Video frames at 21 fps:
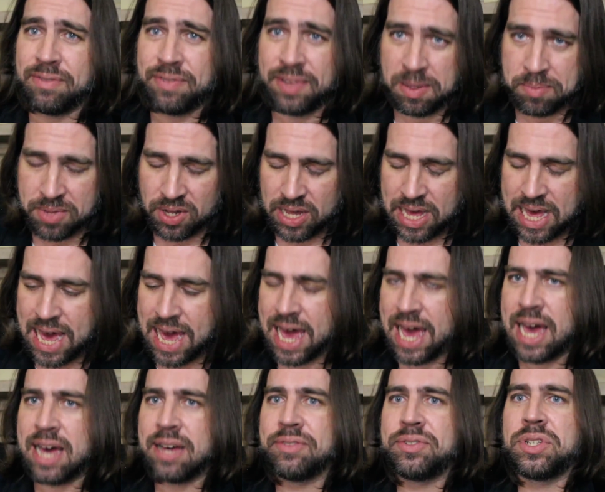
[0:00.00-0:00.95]
female
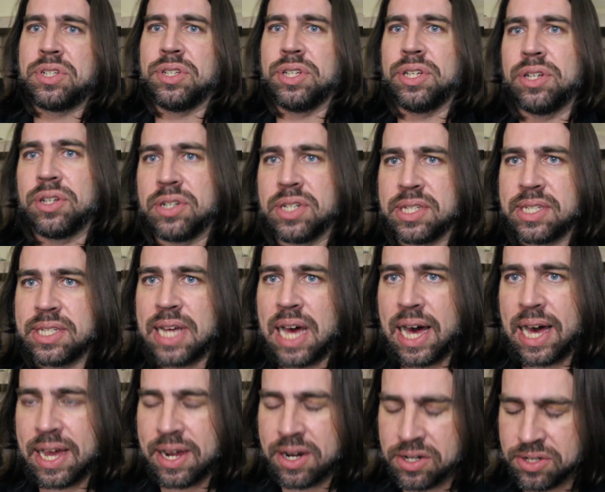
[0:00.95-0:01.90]
halves to your
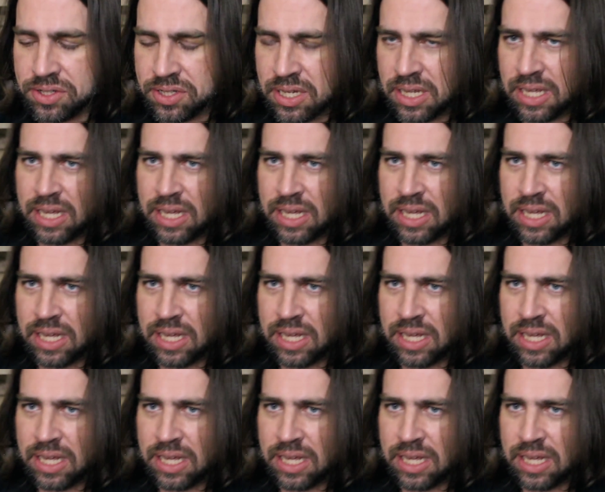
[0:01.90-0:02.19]
desires.